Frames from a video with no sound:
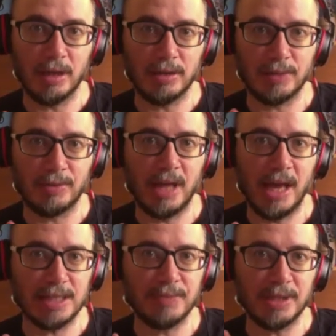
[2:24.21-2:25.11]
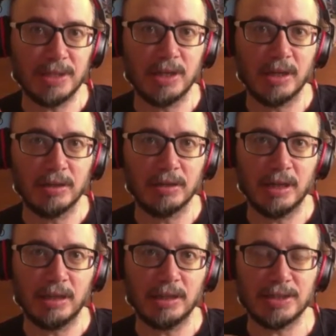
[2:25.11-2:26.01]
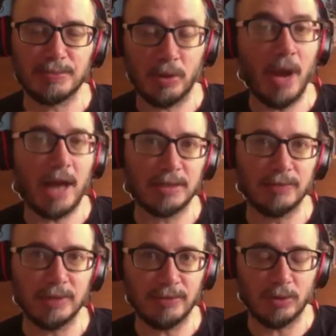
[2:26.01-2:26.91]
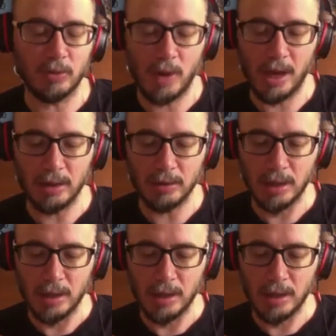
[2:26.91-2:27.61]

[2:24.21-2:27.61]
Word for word: That's something that hasn't been done, at least proactively, for a while.